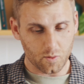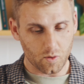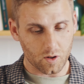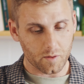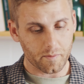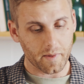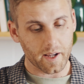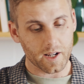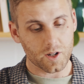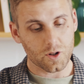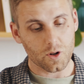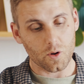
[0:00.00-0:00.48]
you want
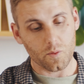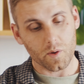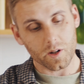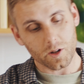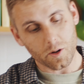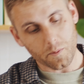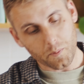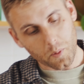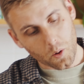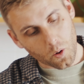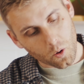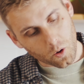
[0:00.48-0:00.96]
to make sure when
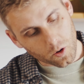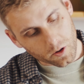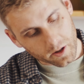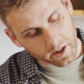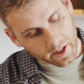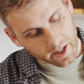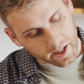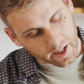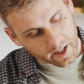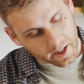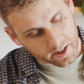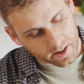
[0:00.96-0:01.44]
you're
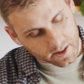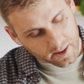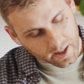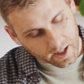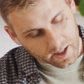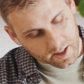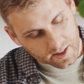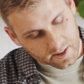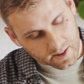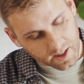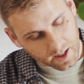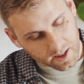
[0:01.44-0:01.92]
pouring in
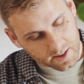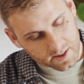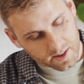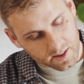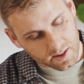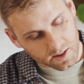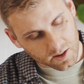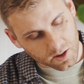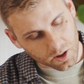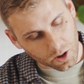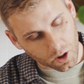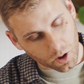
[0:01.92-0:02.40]
that it
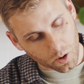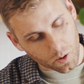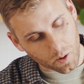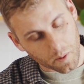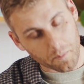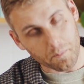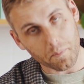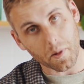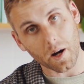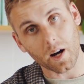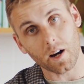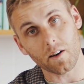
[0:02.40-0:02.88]
doesn't go
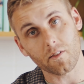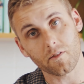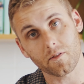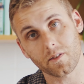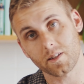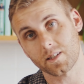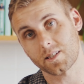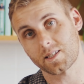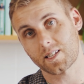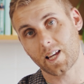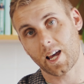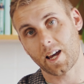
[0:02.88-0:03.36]
above
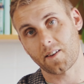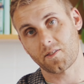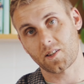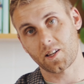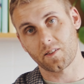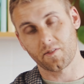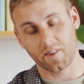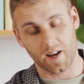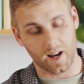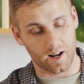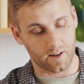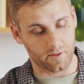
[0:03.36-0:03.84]
the
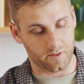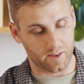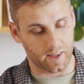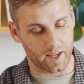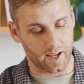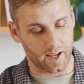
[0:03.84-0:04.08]
safety valve